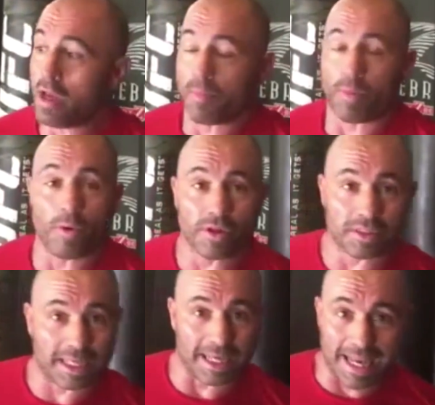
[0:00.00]
But when those
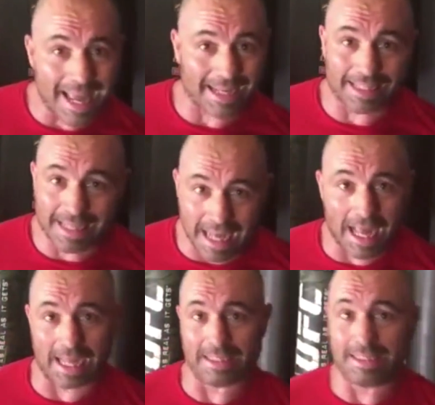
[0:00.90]
connect,
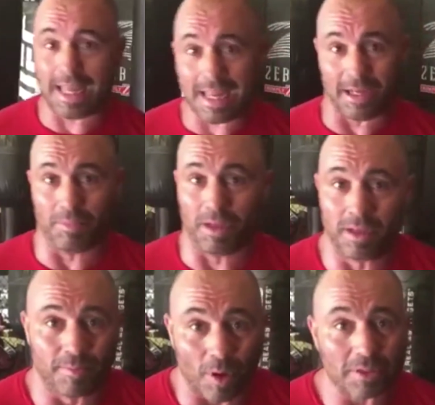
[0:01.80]
god damn,
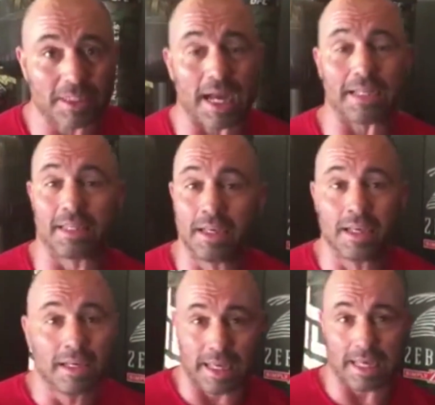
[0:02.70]
most guys
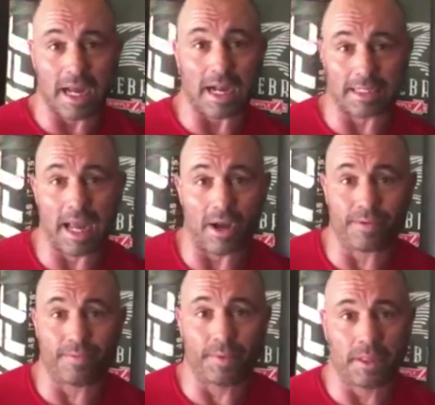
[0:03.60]
get knocked out. The
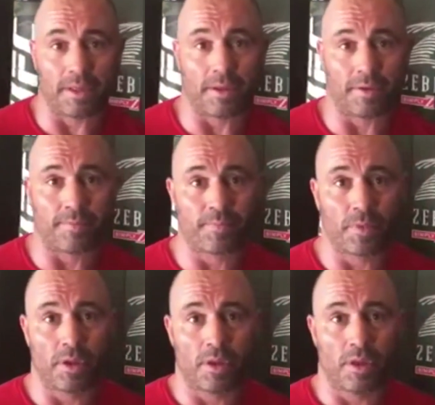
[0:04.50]
technique you don't
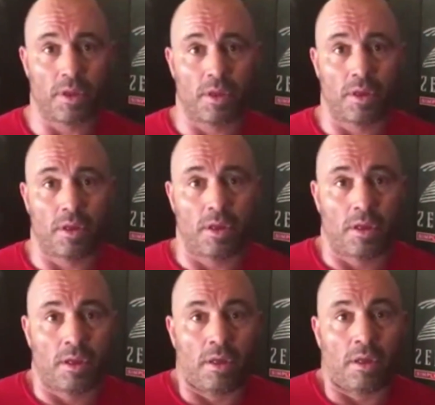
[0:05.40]
know is the one you lose by,
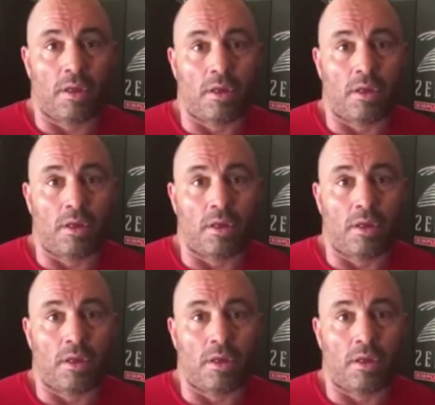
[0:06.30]
right?